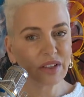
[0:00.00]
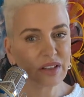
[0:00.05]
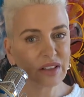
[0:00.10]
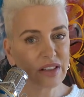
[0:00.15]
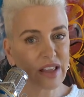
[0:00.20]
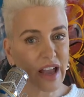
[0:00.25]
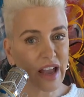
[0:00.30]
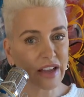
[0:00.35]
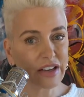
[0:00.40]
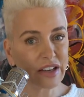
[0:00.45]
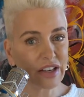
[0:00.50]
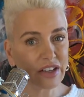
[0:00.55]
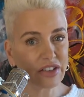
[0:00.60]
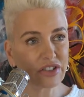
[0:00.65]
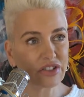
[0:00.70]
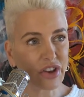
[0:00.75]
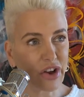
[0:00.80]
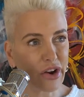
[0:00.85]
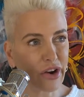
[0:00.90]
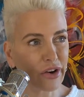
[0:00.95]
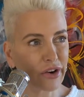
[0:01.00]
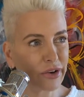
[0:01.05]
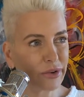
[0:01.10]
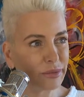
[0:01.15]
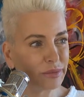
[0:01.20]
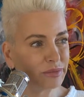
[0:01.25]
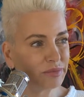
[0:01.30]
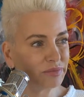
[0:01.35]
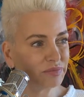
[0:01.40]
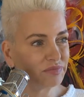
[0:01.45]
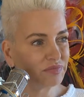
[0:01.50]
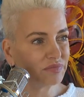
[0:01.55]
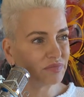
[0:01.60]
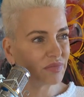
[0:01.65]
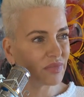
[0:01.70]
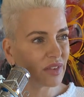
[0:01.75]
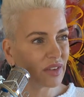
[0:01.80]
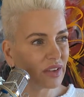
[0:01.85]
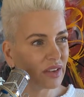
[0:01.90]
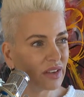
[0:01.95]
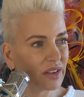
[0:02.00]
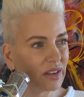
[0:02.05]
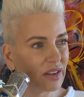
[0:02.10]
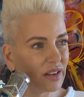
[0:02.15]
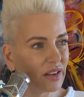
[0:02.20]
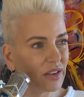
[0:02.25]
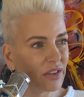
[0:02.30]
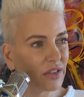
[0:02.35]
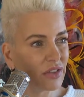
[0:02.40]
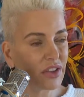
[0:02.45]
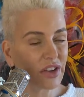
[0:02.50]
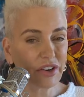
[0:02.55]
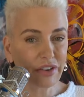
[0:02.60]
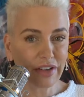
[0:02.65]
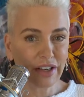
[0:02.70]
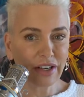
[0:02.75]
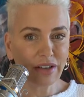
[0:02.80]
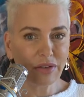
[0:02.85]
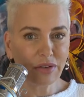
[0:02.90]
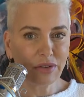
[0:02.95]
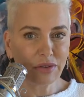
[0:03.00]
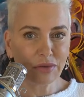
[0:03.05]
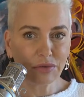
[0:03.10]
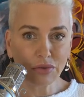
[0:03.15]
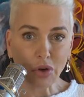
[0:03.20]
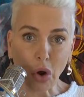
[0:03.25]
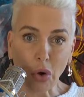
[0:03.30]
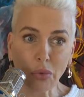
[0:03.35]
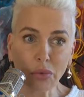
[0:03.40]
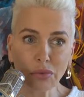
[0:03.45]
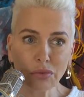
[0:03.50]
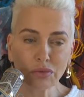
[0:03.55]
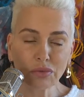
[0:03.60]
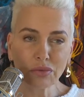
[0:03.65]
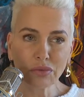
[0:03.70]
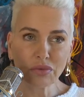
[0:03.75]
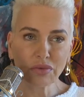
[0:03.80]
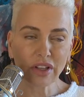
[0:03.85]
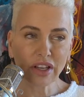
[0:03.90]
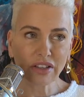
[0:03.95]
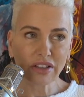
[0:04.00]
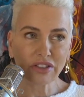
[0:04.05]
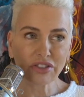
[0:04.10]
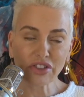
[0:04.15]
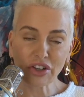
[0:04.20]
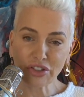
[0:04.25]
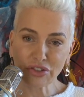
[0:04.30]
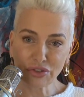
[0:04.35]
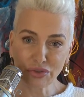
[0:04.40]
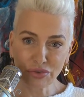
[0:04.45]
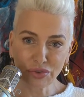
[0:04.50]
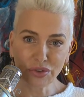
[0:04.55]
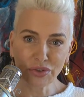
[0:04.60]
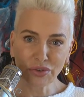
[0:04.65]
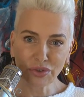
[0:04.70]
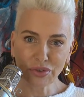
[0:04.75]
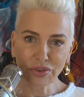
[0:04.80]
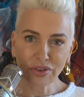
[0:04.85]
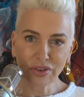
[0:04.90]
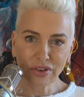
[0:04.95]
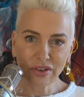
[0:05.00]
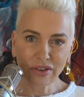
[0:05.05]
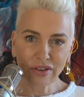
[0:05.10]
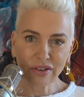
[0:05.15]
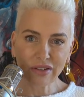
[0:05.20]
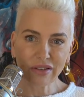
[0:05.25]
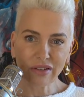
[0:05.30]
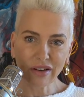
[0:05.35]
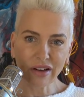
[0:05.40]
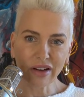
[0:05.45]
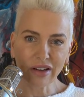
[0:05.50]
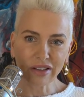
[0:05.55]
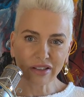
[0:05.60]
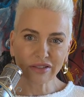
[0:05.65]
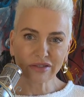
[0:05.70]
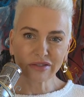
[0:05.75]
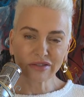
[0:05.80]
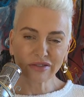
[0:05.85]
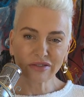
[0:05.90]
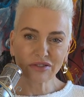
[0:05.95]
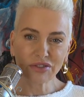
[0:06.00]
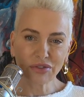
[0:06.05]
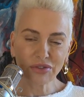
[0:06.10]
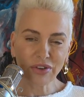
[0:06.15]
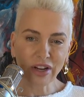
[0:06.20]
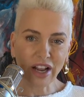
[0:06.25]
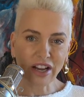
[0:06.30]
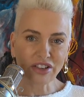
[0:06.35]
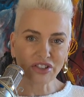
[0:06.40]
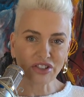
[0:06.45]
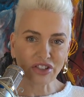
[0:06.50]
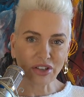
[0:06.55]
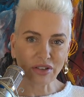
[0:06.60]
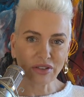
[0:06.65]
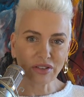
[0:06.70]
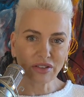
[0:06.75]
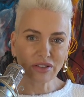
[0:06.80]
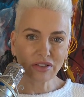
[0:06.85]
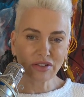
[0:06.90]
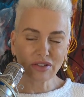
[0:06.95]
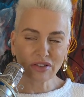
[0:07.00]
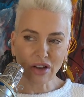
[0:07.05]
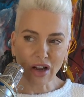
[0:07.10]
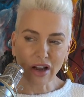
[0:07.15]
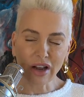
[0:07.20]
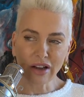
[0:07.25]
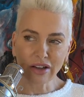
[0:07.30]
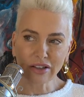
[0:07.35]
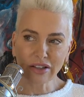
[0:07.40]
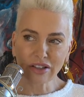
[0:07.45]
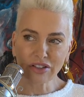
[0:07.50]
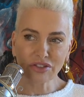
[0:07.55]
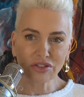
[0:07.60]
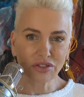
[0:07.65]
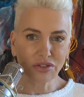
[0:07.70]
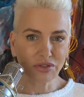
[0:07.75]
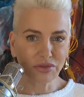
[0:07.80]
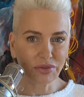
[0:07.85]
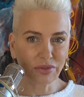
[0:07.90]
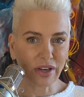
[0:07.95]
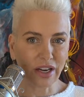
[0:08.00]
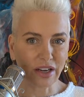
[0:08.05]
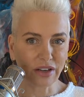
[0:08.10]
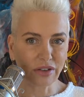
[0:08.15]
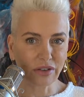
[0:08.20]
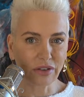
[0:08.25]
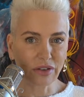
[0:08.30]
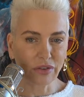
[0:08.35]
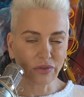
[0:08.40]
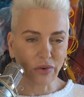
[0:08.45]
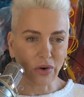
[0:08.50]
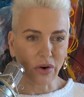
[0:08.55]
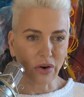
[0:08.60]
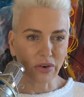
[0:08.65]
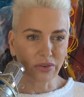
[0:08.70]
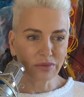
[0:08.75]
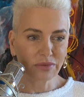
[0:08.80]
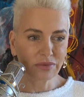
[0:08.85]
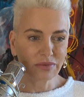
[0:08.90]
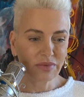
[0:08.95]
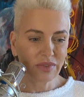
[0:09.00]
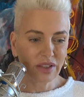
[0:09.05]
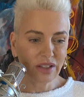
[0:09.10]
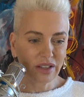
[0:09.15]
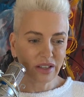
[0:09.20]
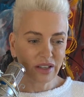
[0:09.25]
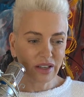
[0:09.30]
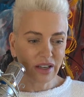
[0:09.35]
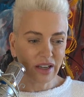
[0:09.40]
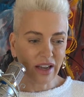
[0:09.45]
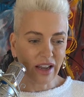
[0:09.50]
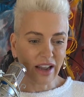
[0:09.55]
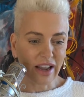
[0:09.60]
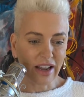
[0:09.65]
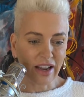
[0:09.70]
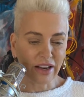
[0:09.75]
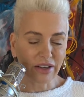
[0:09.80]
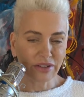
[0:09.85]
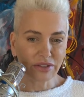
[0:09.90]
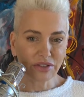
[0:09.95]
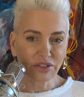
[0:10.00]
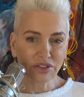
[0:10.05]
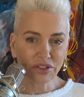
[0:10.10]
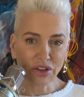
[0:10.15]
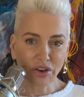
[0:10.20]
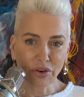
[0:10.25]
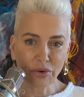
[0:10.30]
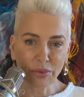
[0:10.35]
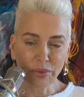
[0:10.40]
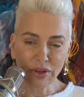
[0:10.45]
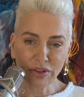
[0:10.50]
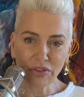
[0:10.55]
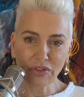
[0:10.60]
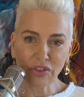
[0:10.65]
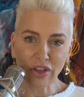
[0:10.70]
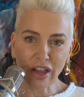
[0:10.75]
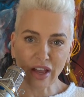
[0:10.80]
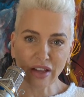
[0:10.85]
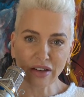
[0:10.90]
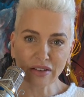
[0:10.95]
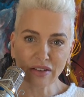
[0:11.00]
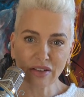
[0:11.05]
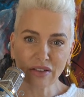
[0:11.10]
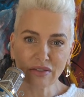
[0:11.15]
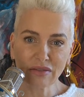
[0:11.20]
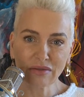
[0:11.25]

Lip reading: that is our theory. No, that is our truth on creation. God is the creator of all. And so with that,